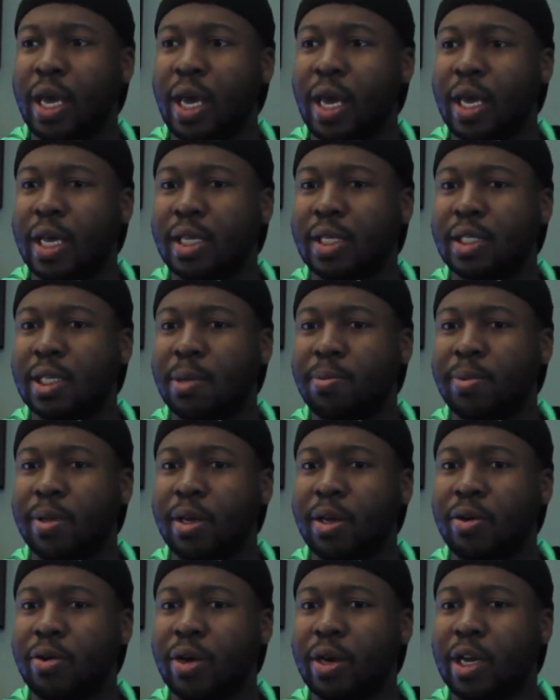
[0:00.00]
in
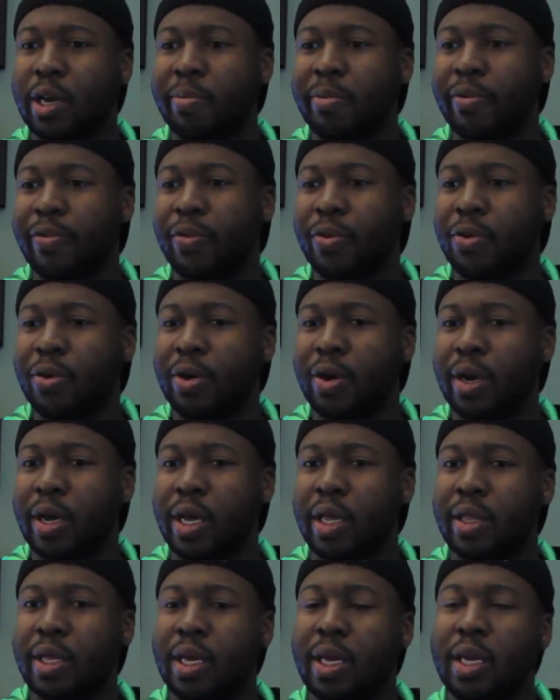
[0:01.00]
something crooked before,
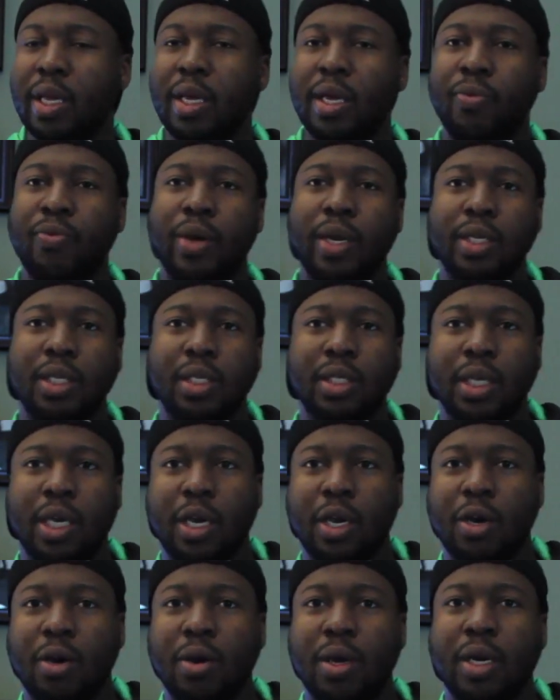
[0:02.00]
and then he went to
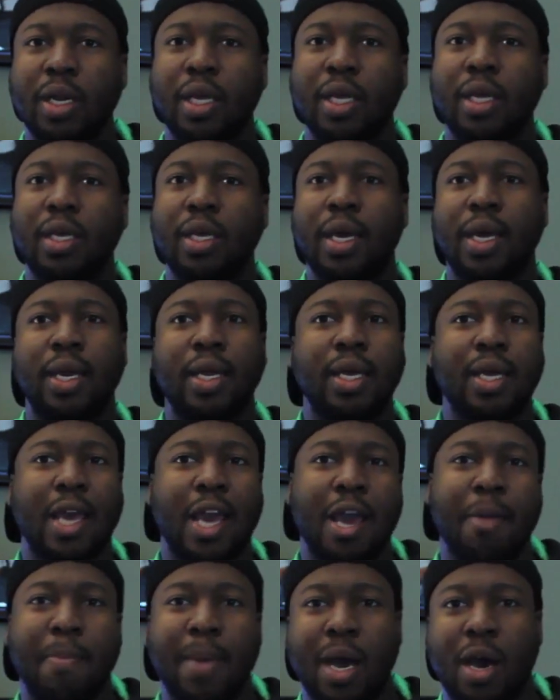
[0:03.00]
jail, and then he
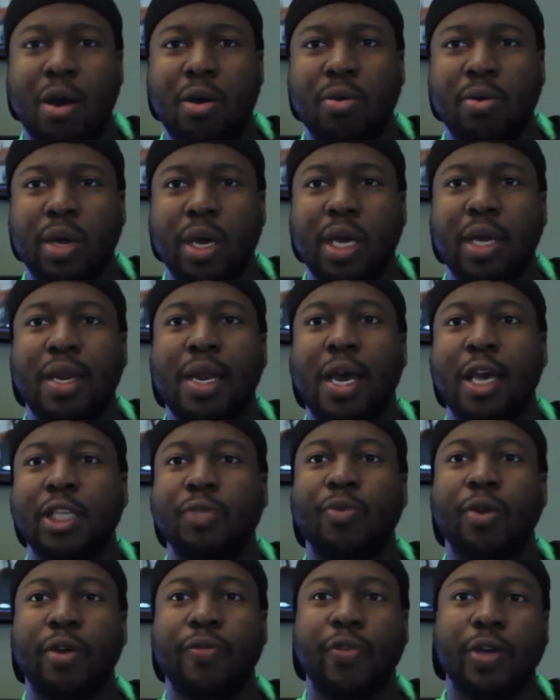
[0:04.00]
came out, and now he's
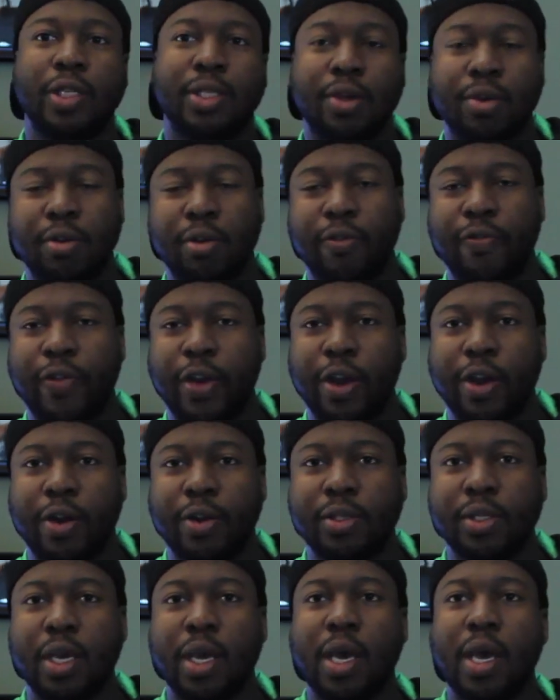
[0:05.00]
working for Internal
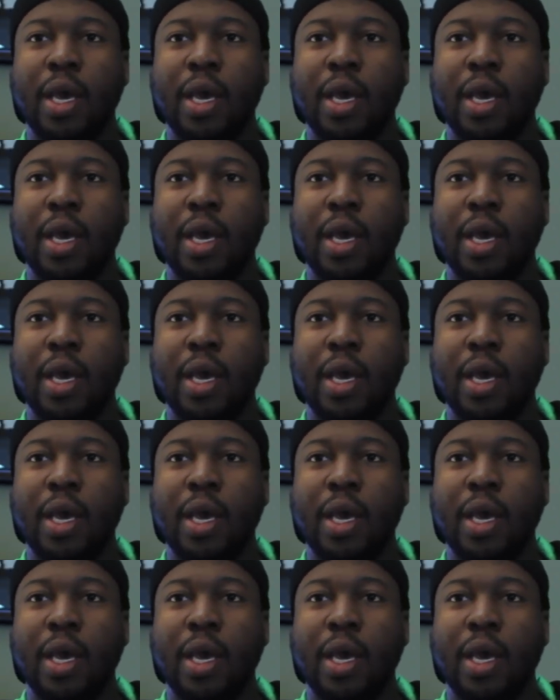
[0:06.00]
Affairs,